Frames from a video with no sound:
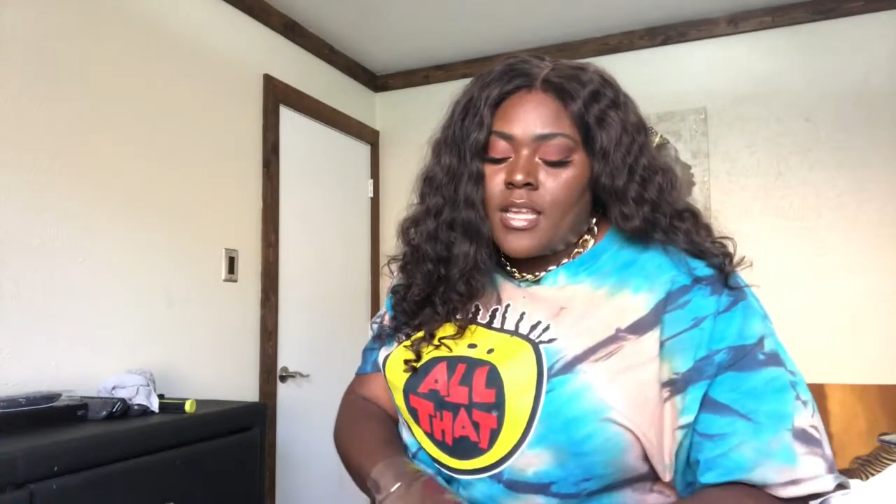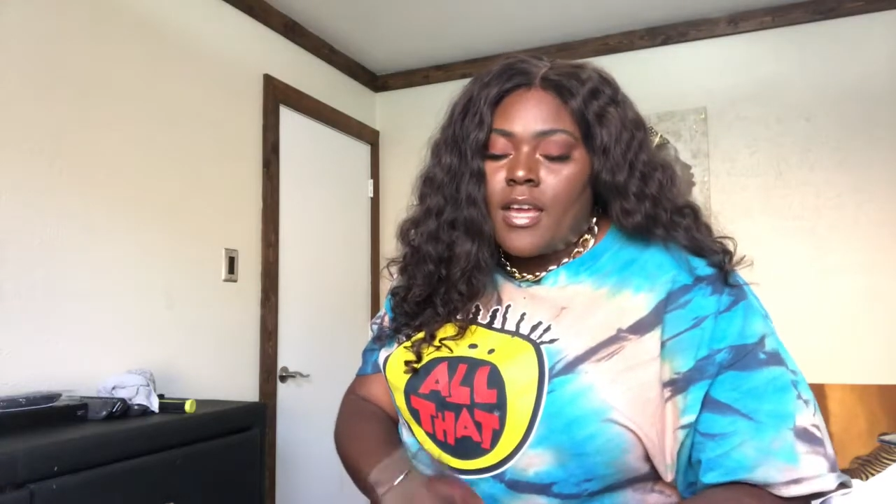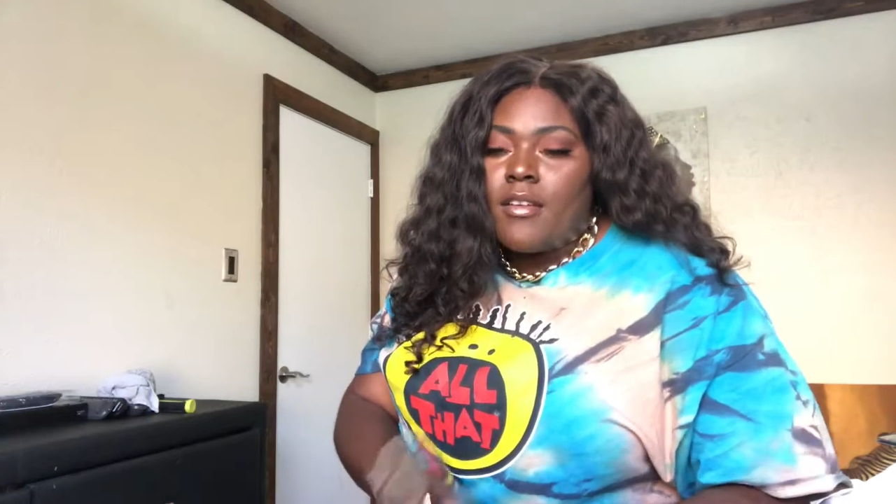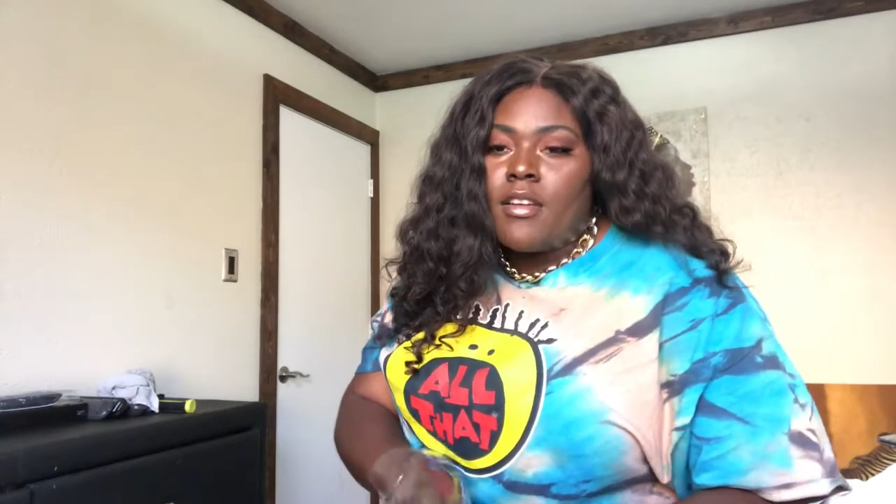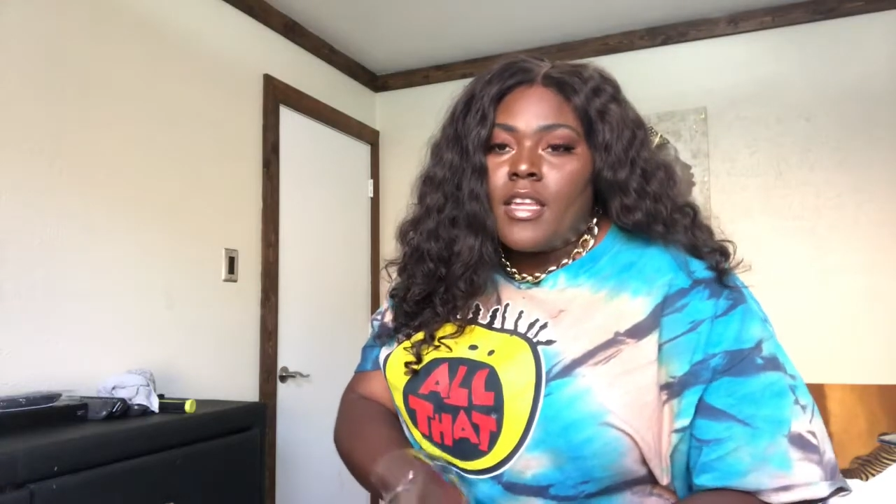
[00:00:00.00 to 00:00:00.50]

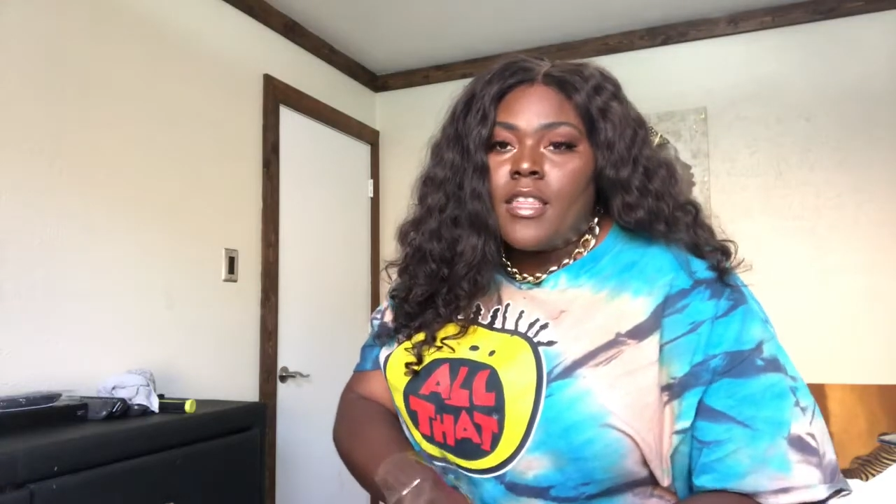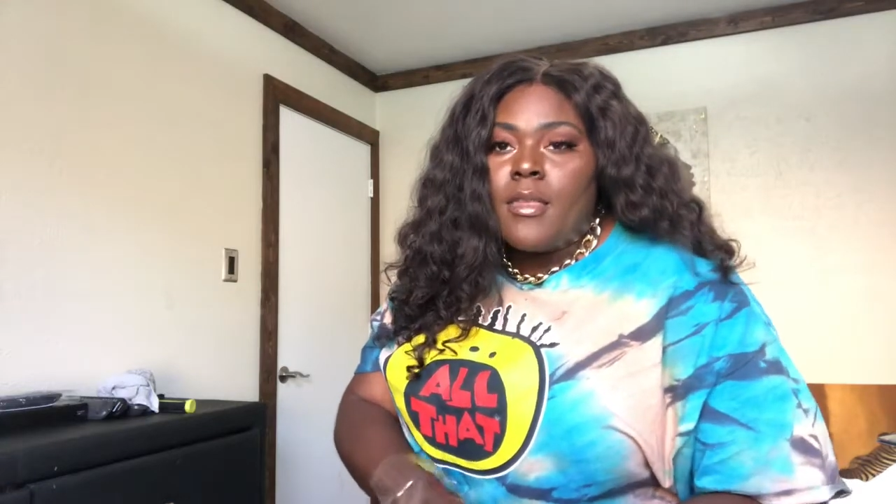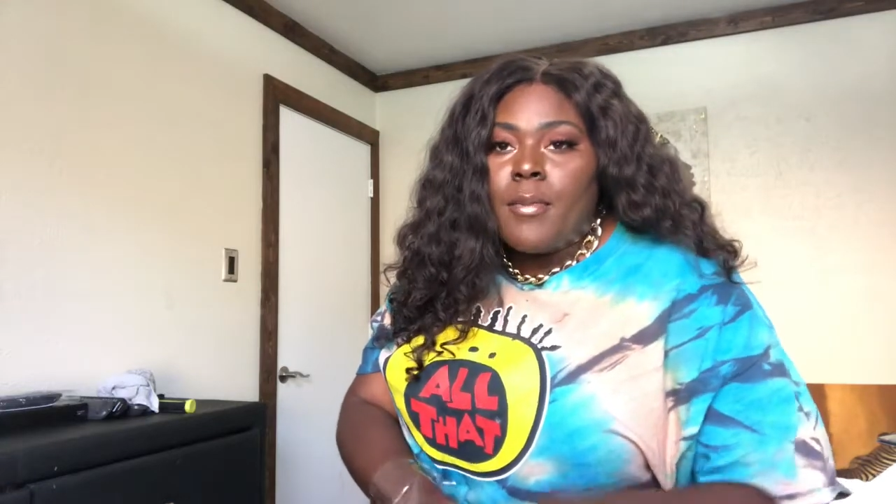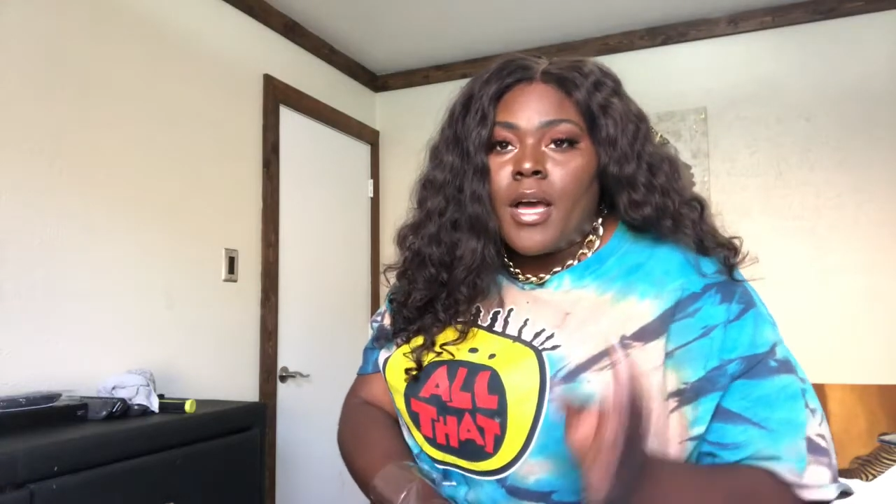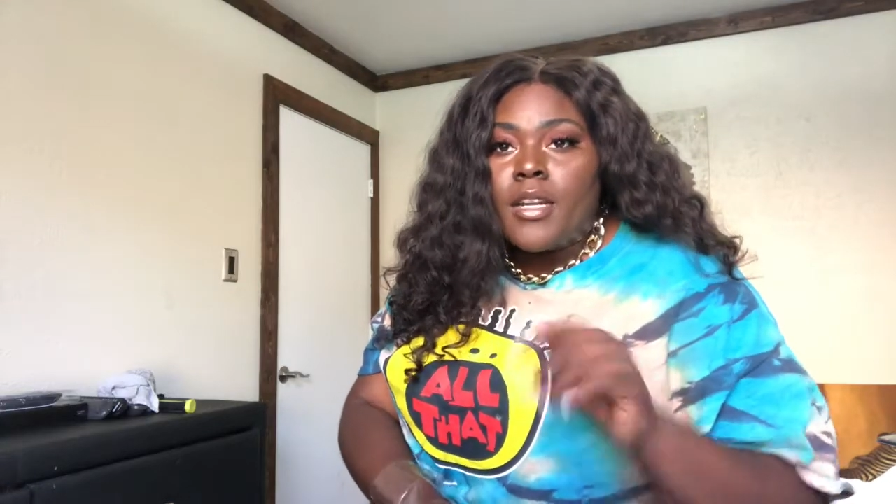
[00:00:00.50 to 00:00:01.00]
down at
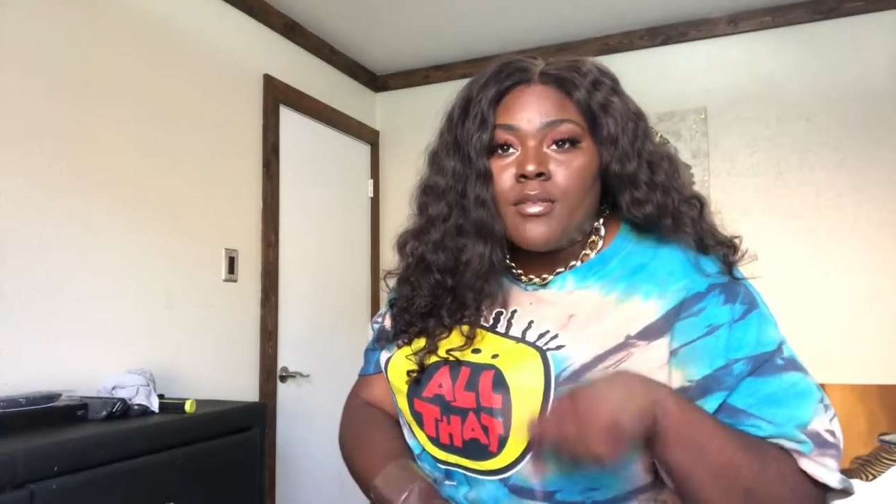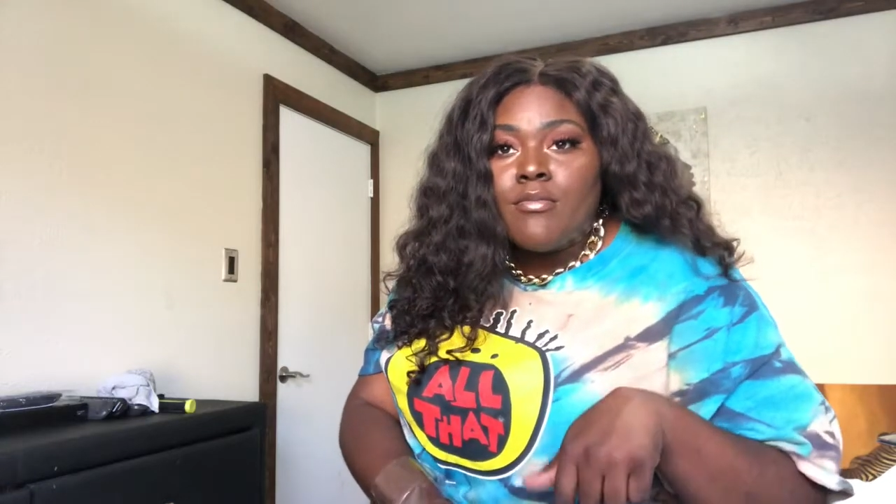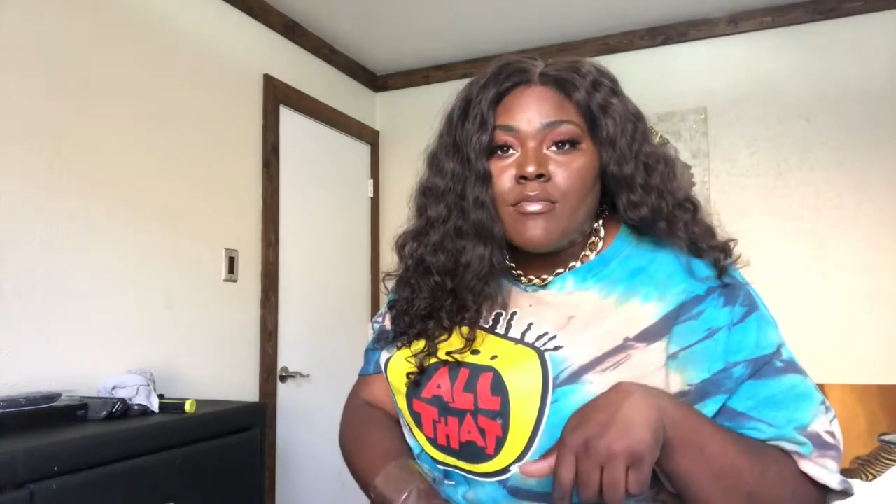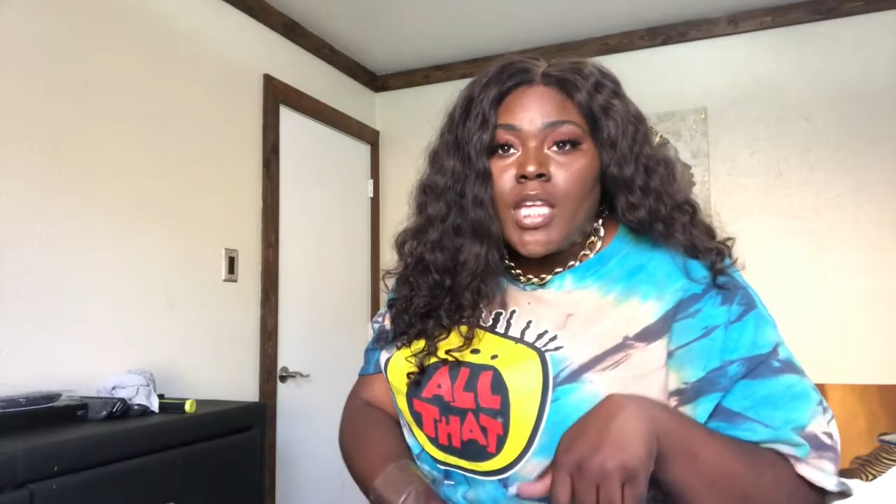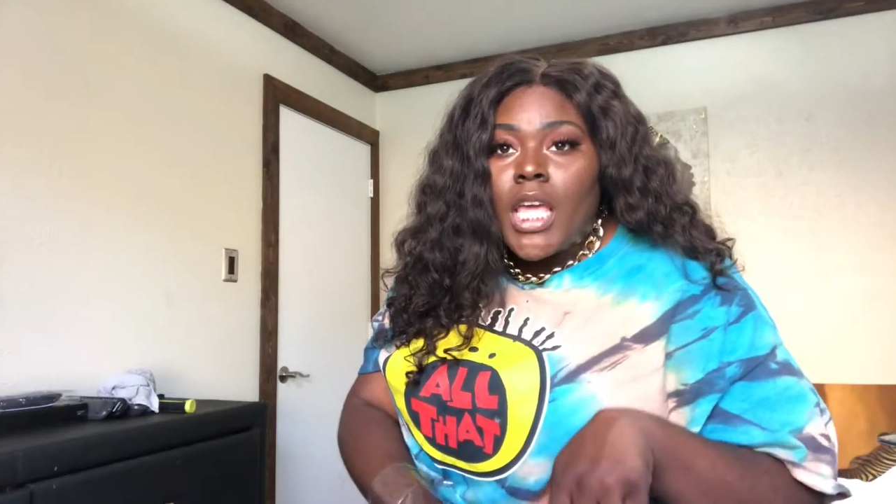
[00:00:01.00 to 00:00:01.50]
the bottom.